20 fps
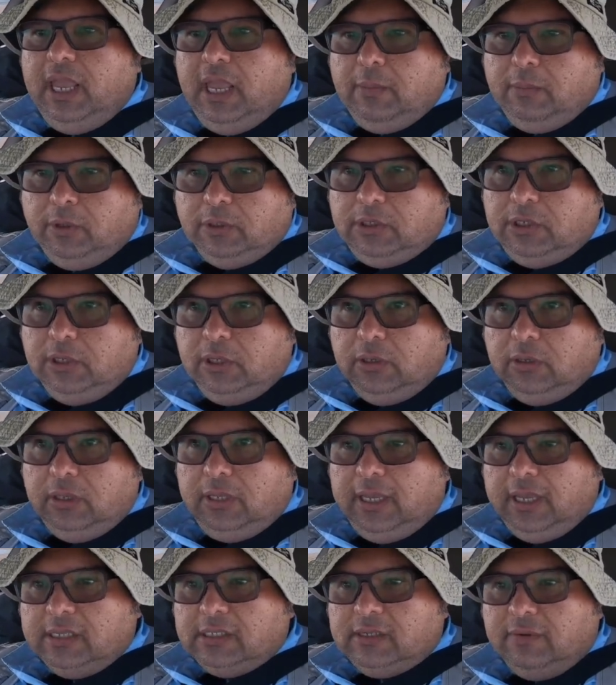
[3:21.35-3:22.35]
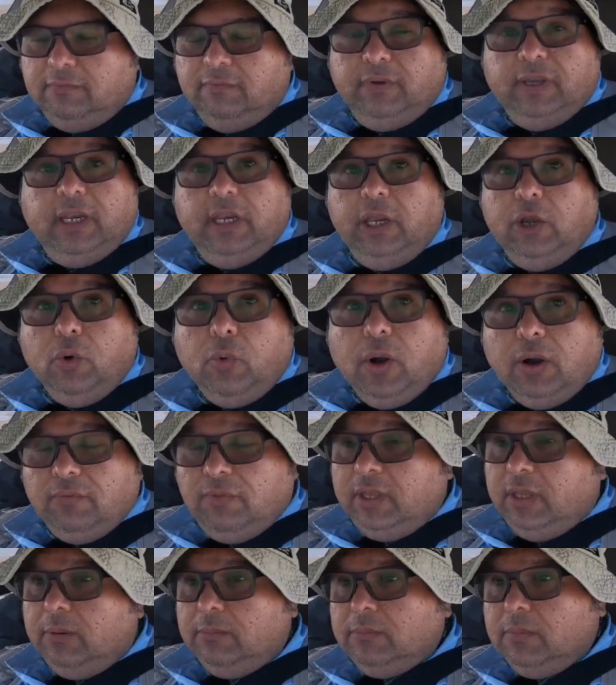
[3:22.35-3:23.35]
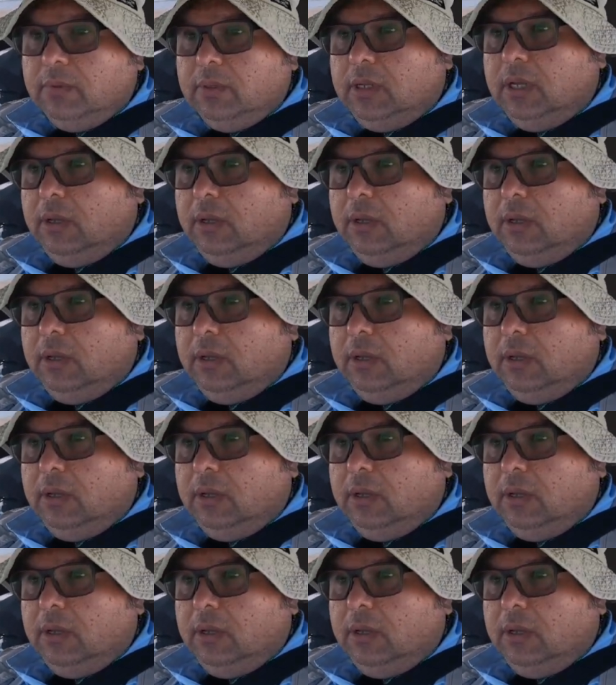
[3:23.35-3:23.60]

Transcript: able to get some video of them.